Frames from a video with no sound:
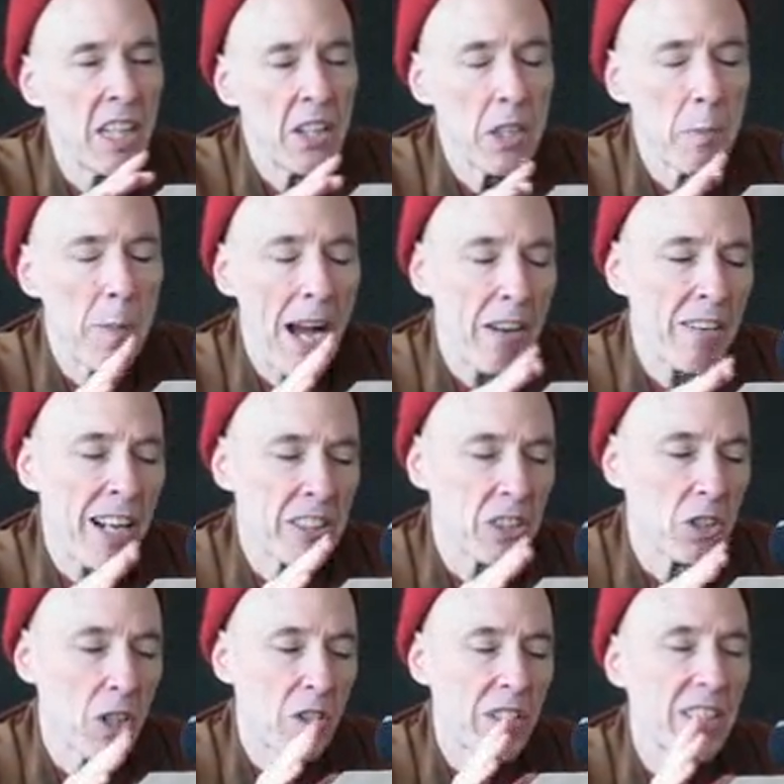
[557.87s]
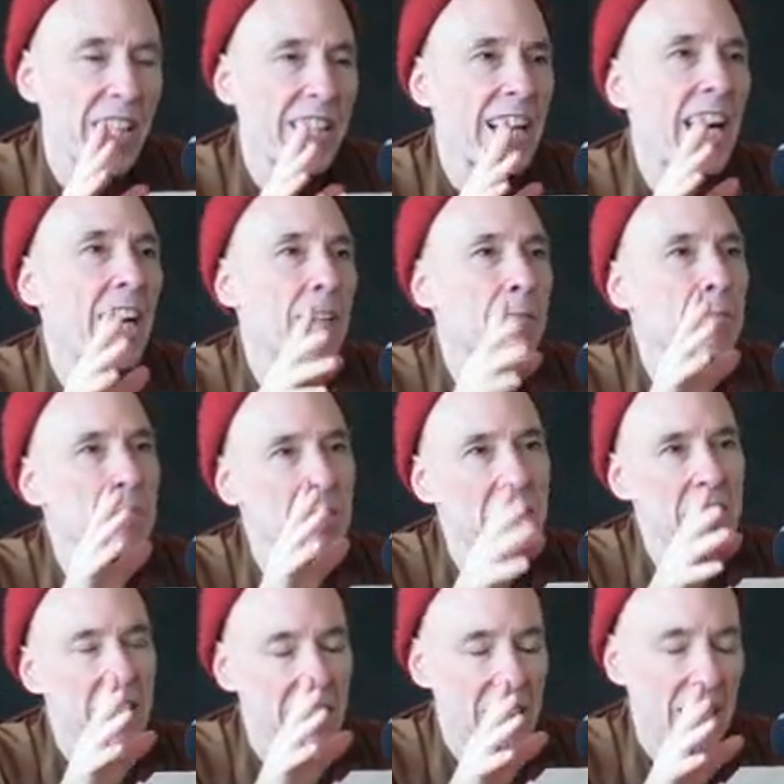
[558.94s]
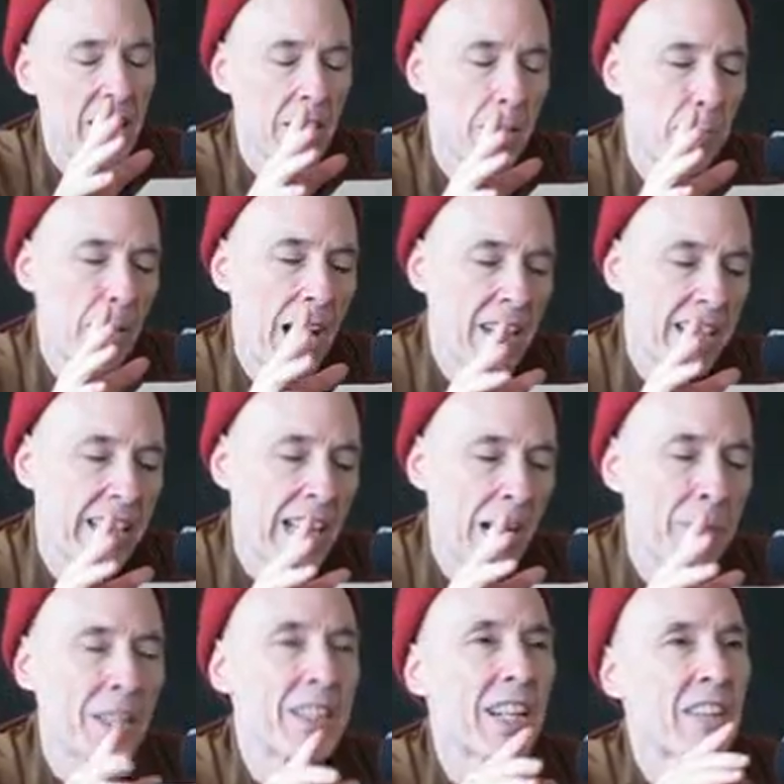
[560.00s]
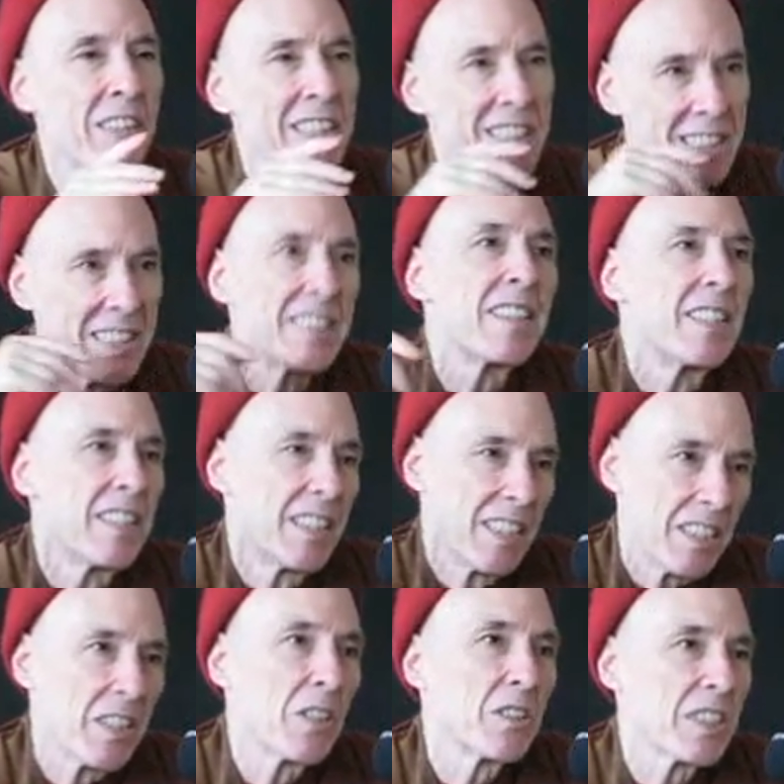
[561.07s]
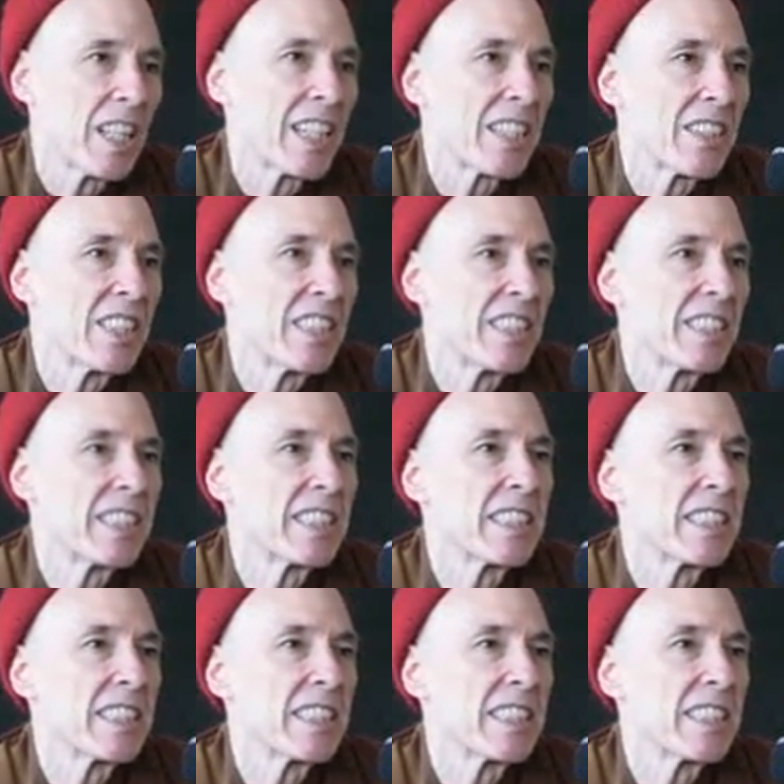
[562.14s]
The background story that comes in the Pali commentaries goes like this.